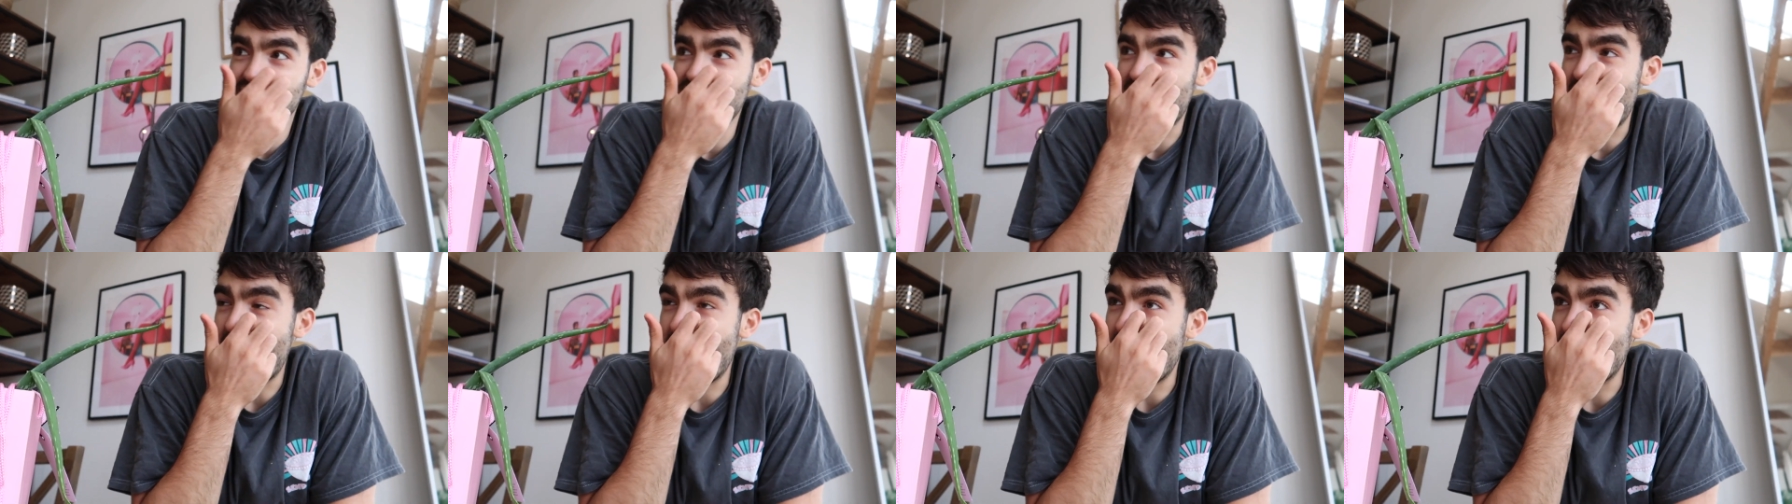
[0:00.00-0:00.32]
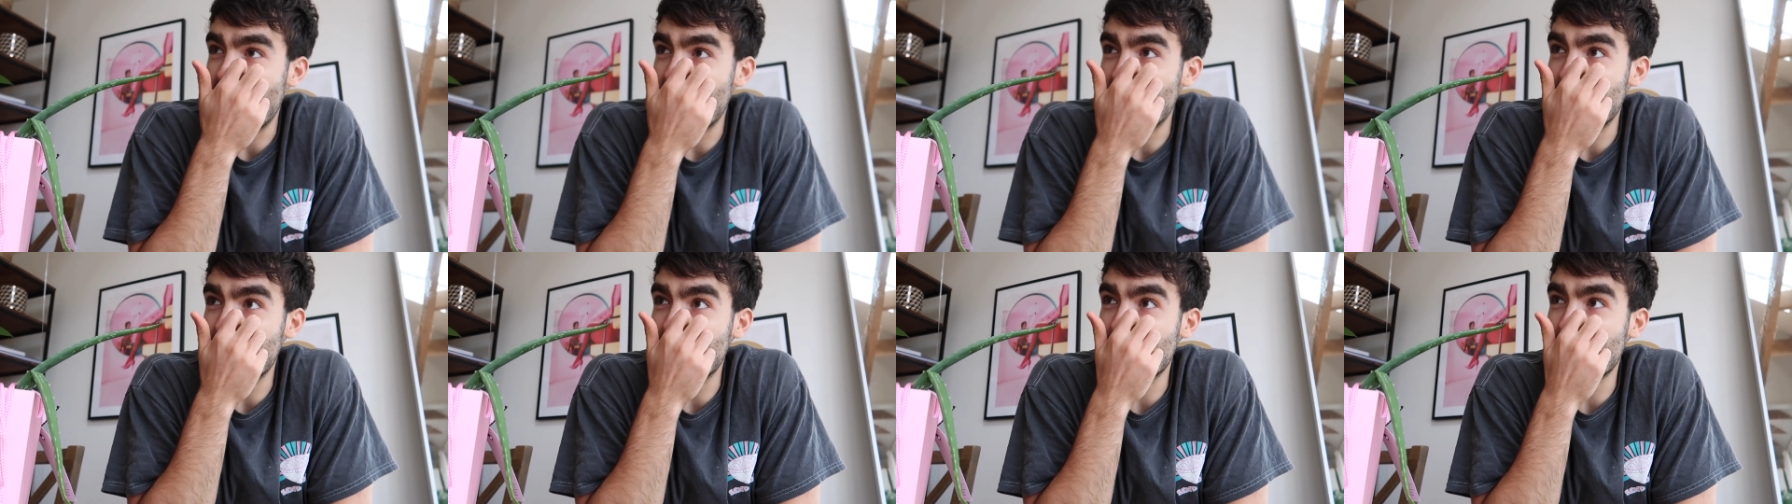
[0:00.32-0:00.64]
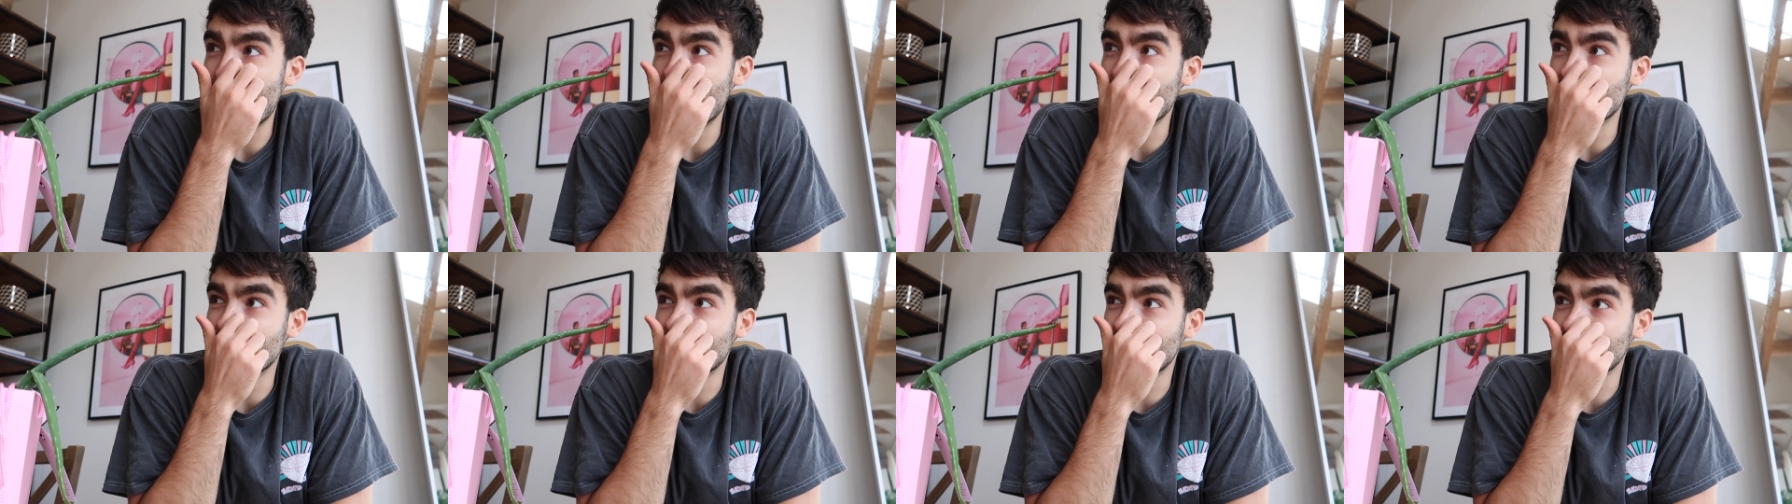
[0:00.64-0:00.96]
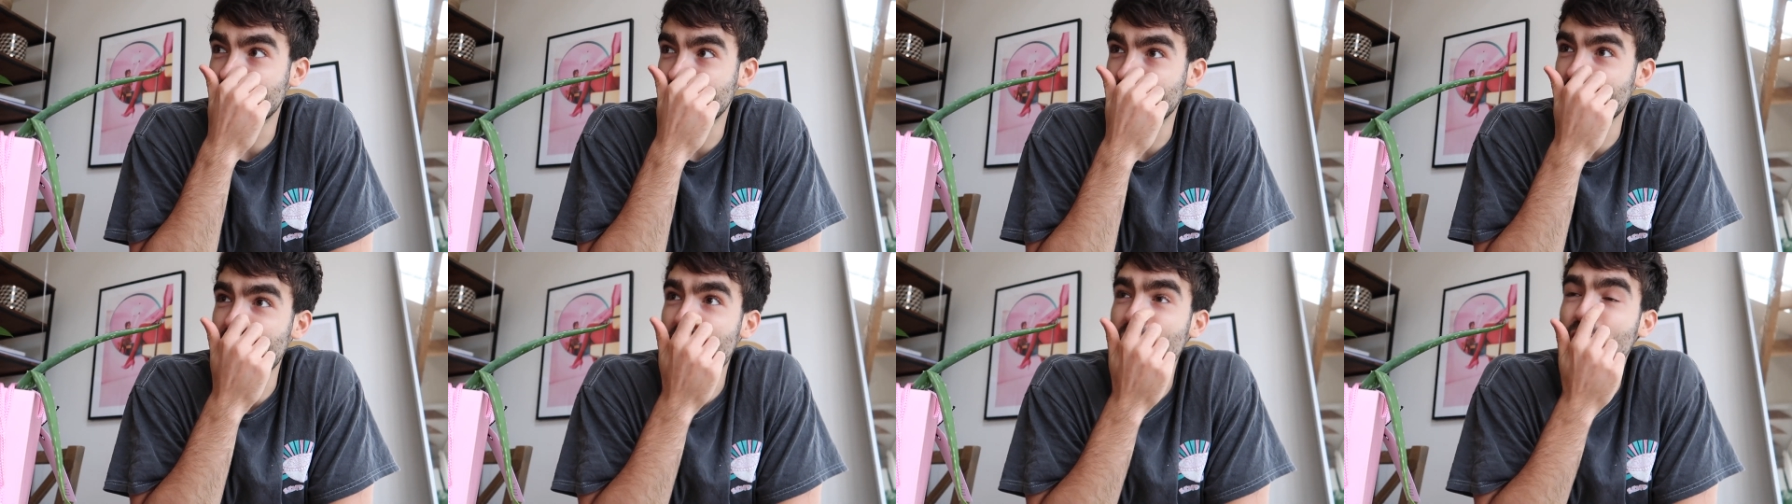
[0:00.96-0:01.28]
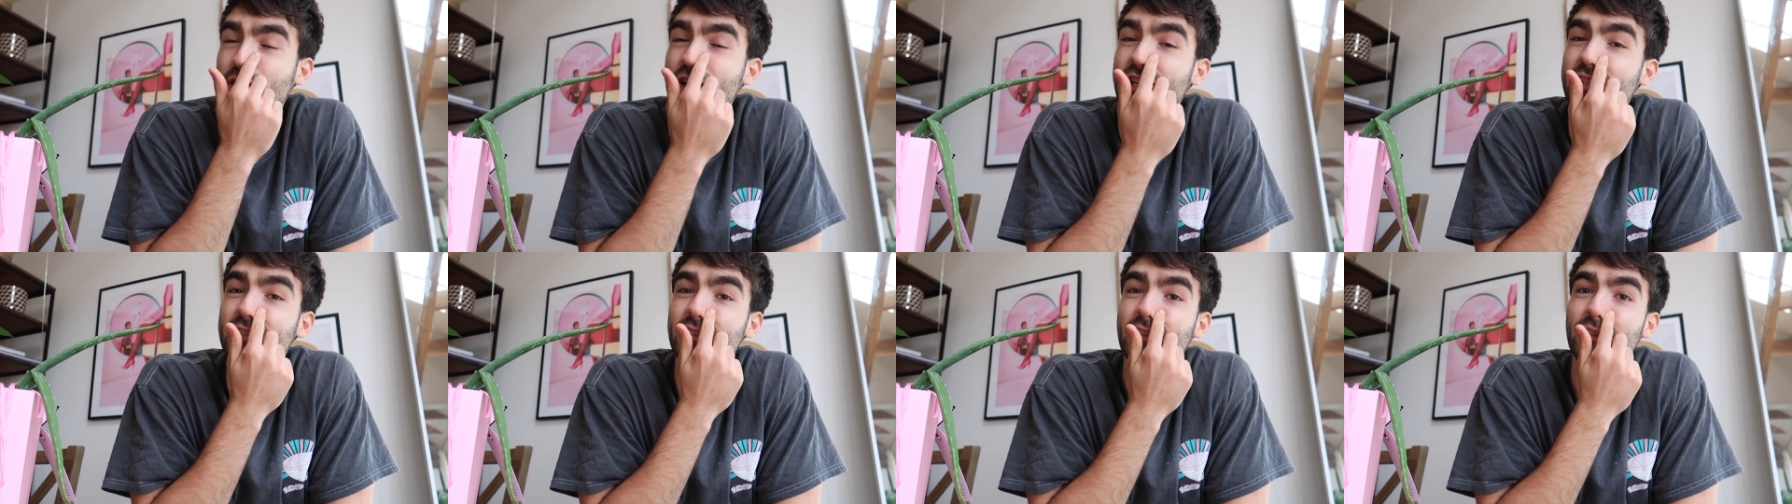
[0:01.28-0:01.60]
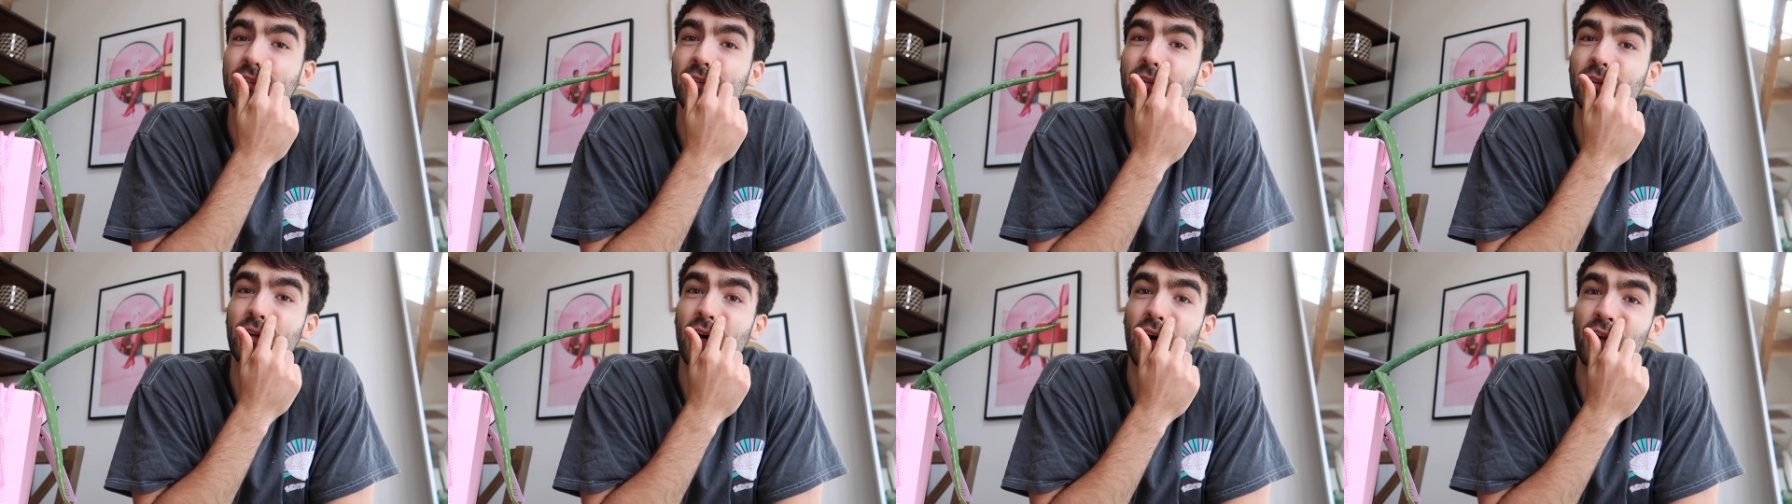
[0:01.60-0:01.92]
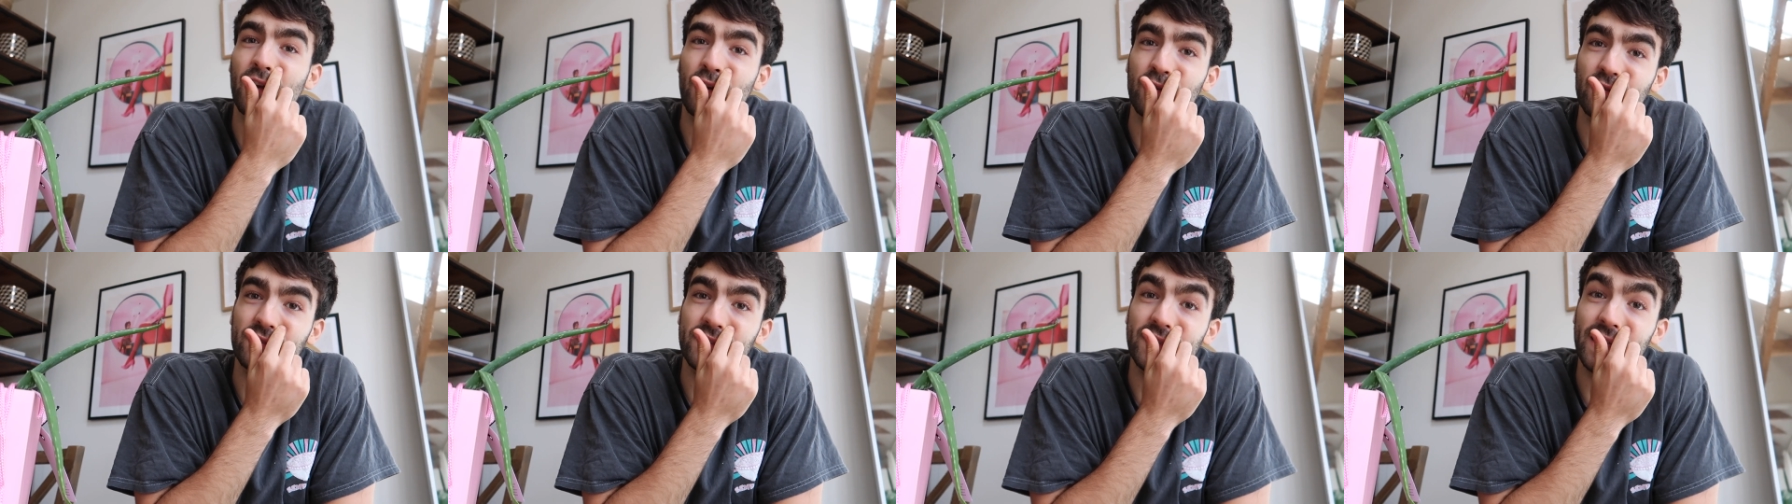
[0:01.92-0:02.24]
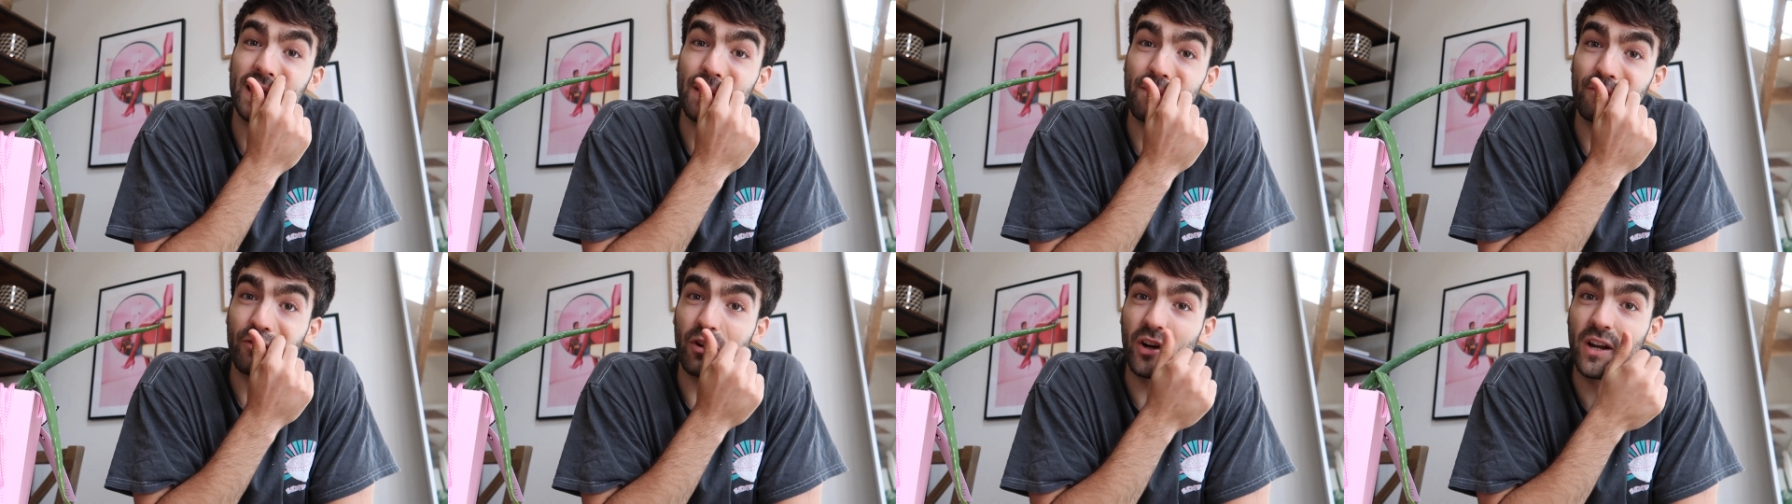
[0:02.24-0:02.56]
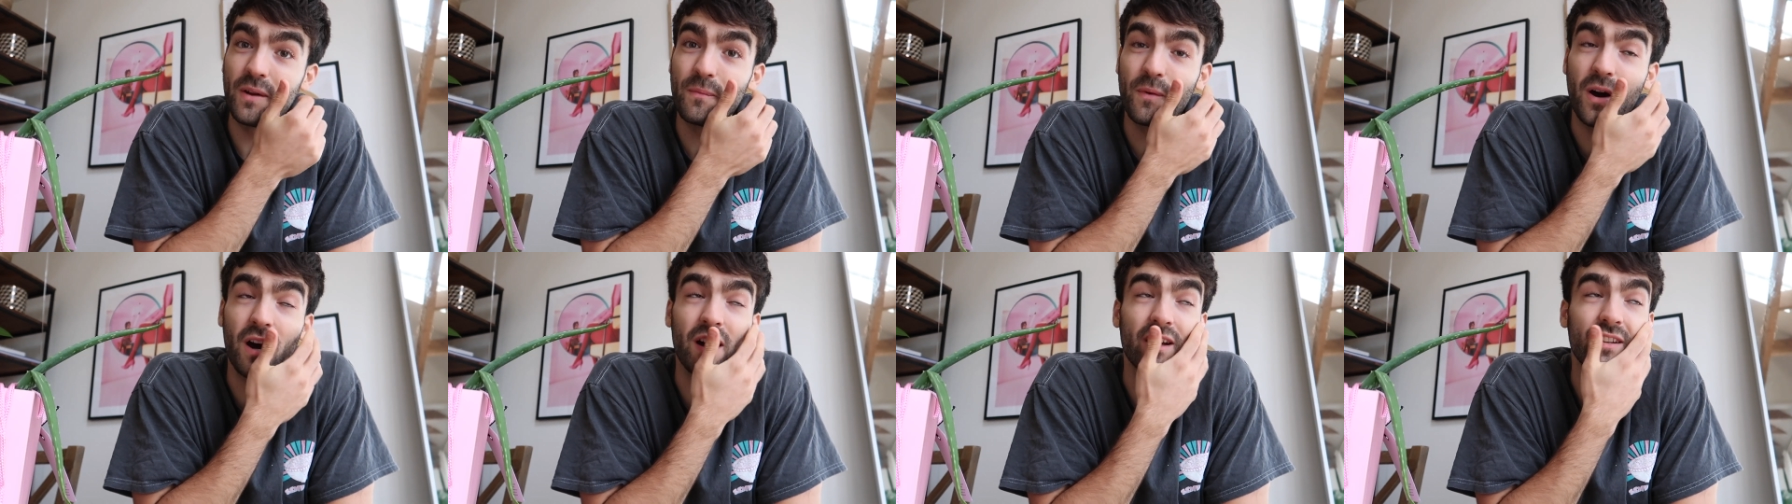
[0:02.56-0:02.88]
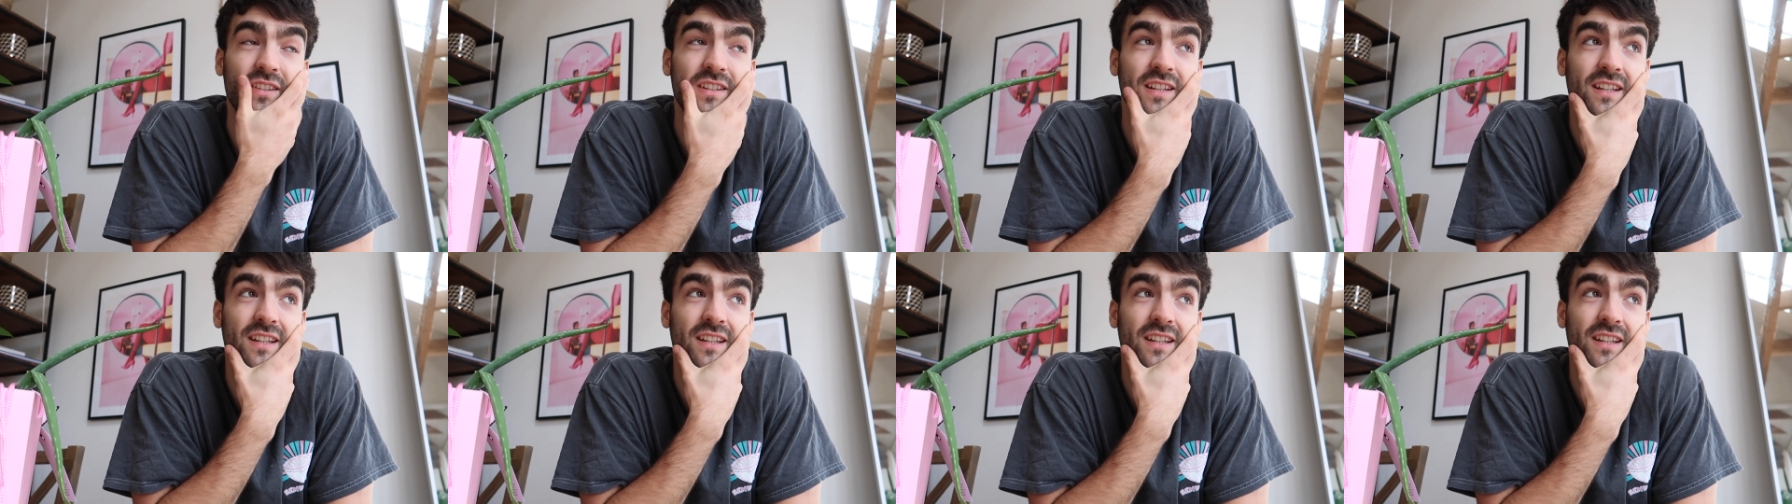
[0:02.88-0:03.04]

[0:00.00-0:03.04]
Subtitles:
And for that reason, I don't see him very much.